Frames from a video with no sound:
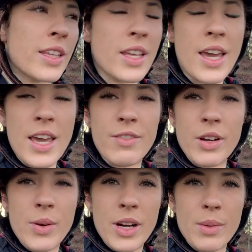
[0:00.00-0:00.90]
the hay
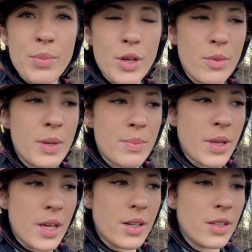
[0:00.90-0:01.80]
everywhere and poop and
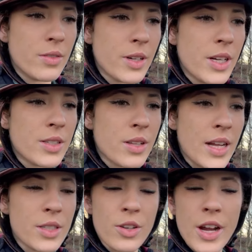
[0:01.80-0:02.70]
pee all over it, so
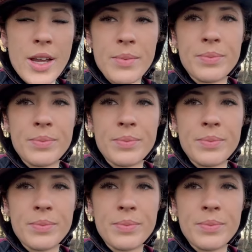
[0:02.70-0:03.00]
that's great.